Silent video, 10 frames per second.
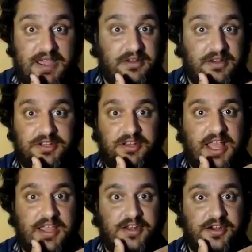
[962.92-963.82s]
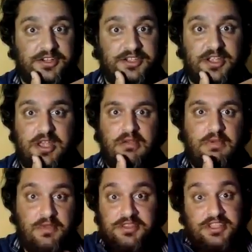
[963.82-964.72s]
by their interlocutors,
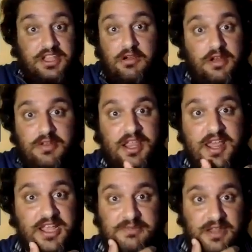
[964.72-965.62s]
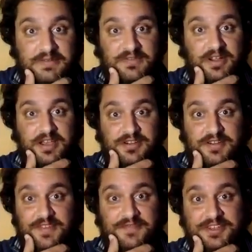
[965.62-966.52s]
but ones that go unrecognized perhaps for
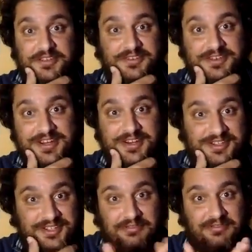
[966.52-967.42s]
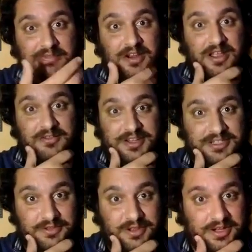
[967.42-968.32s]
150, 200 years until Robert Gunn
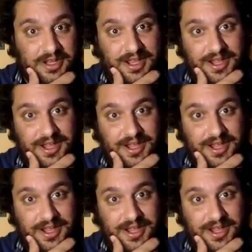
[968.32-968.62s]
writes a book.